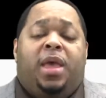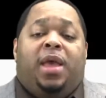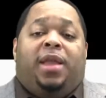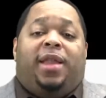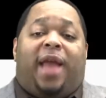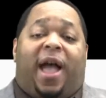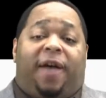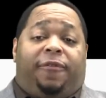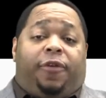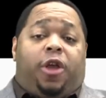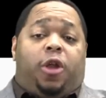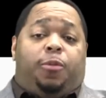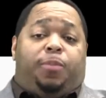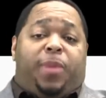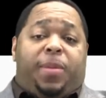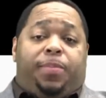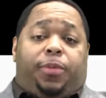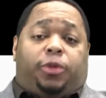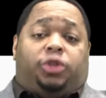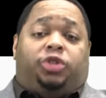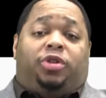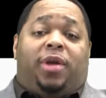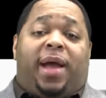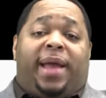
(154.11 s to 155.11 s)
Now, I've heard
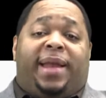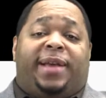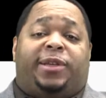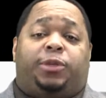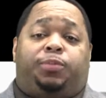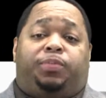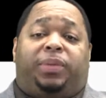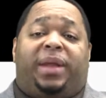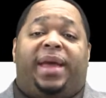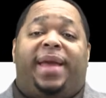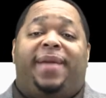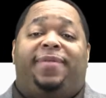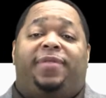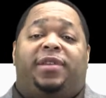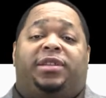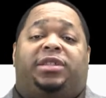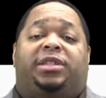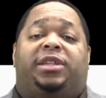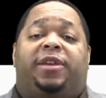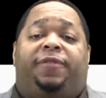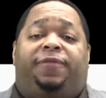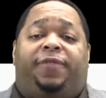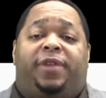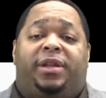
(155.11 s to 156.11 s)
people try and explain this
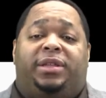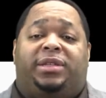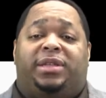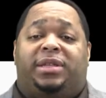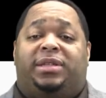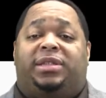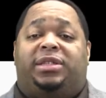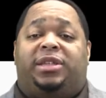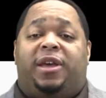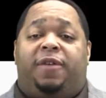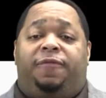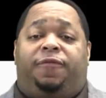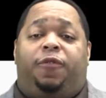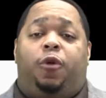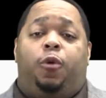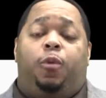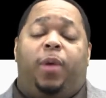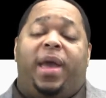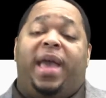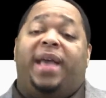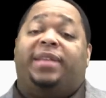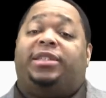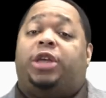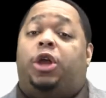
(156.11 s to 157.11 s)
difference in several
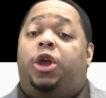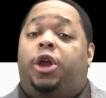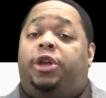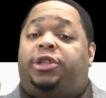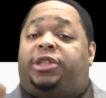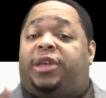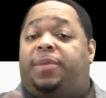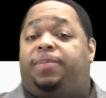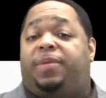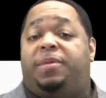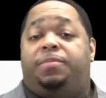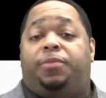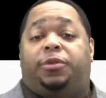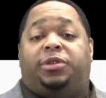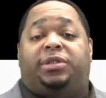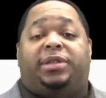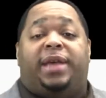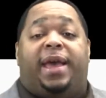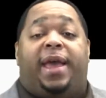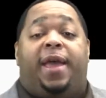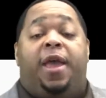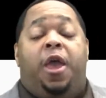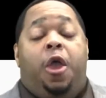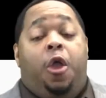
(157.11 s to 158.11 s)
ways. I heard some people
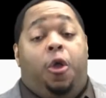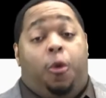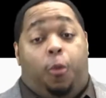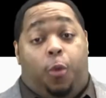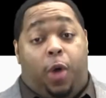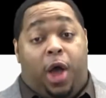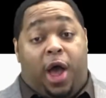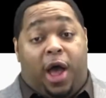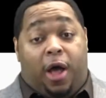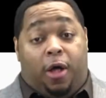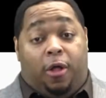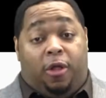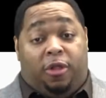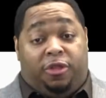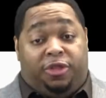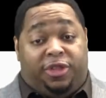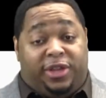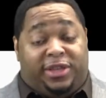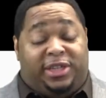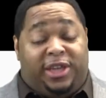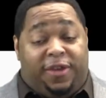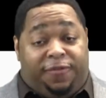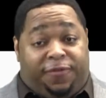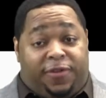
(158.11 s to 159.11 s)
say, well,
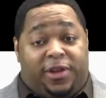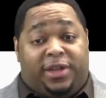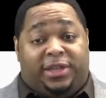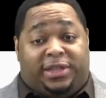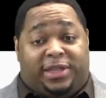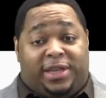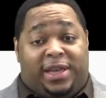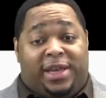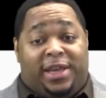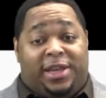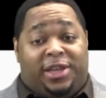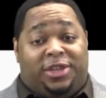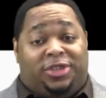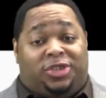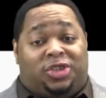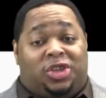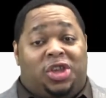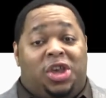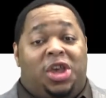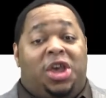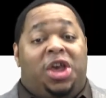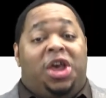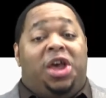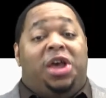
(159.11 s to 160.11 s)
the difference is
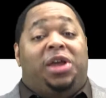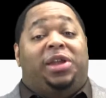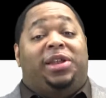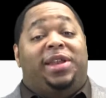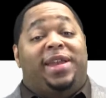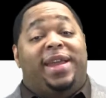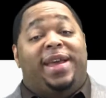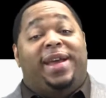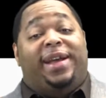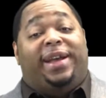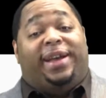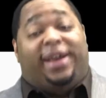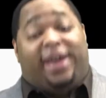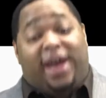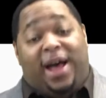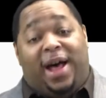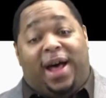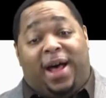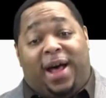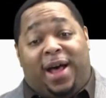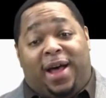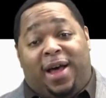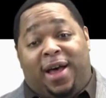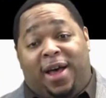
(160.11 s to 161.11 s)

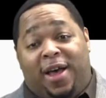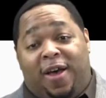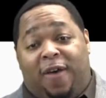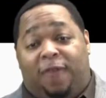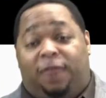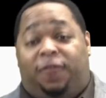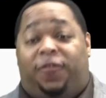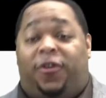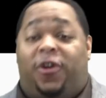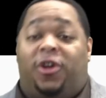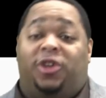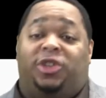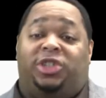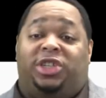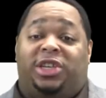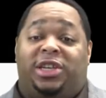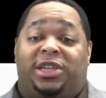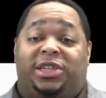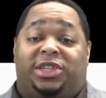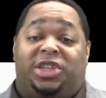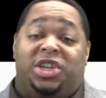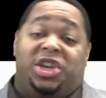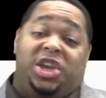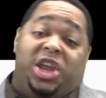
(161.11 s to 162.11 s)
nigga
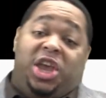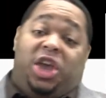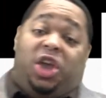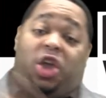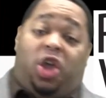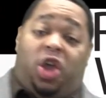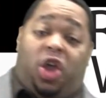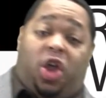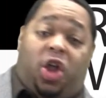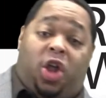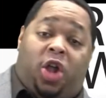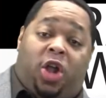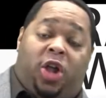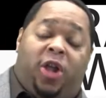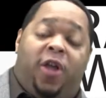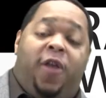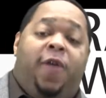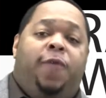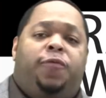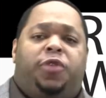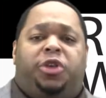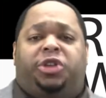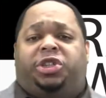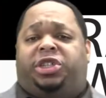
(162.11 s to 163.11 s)
versus nigger.
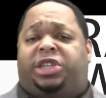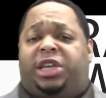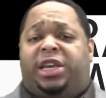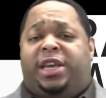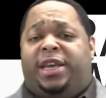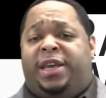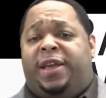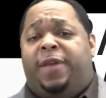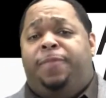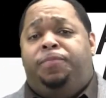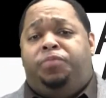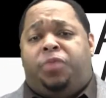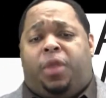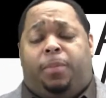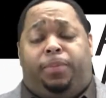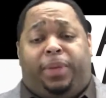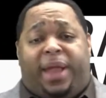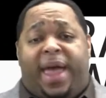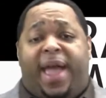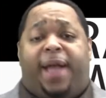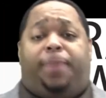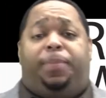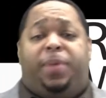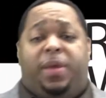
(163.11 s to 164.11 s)
You see,
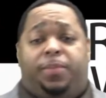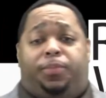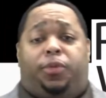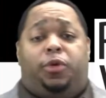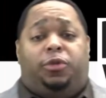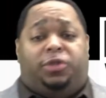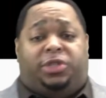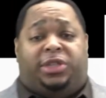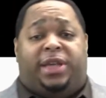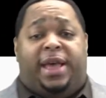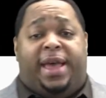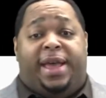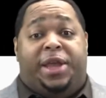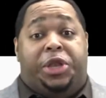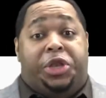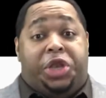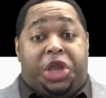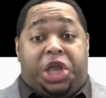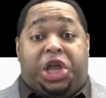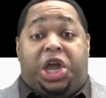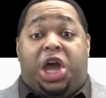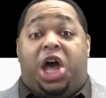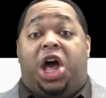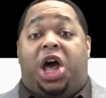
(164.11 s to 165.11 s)
black people say
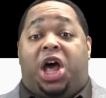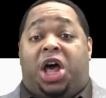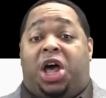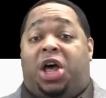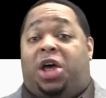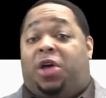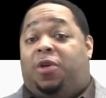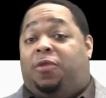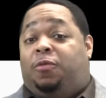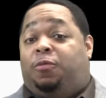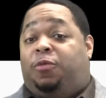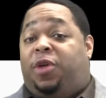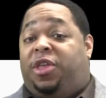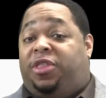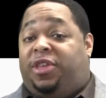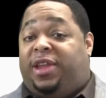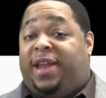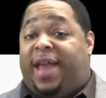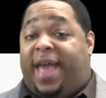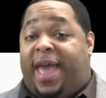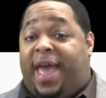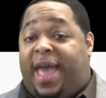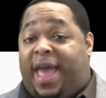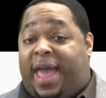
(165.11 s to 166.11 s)
nigga with
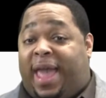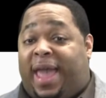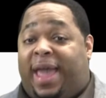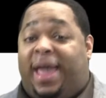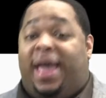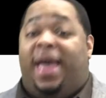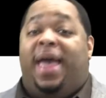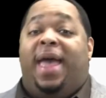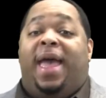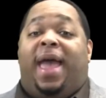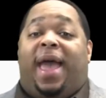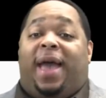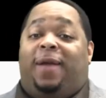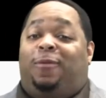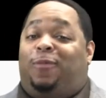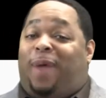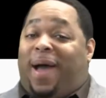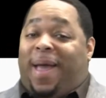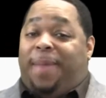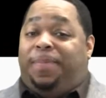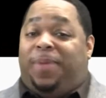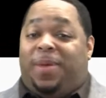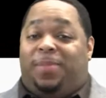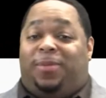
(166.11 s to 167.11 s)
an A, and
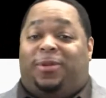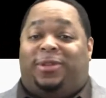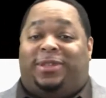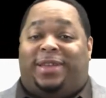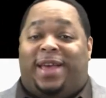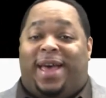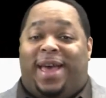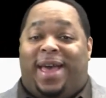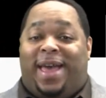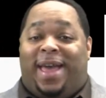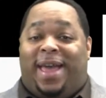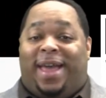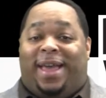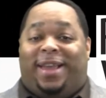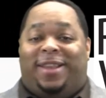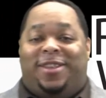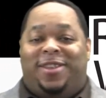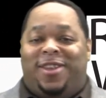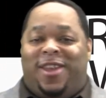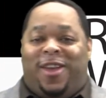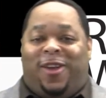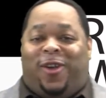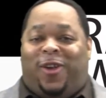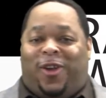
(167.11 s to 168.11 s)
white people say
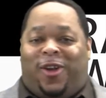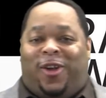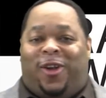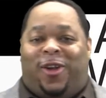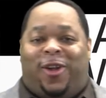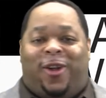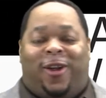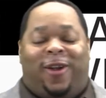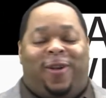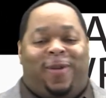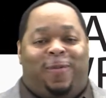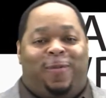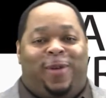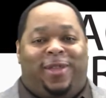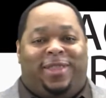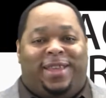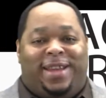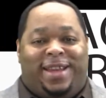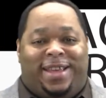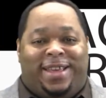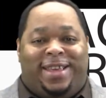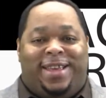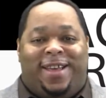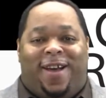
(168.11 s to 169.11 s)
nigger with
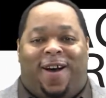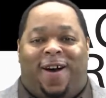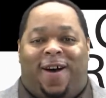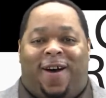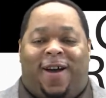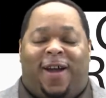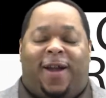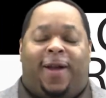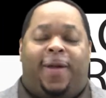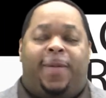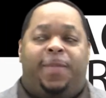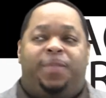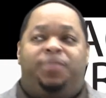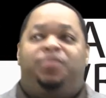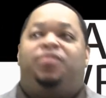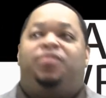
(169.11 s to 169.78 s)
an ER.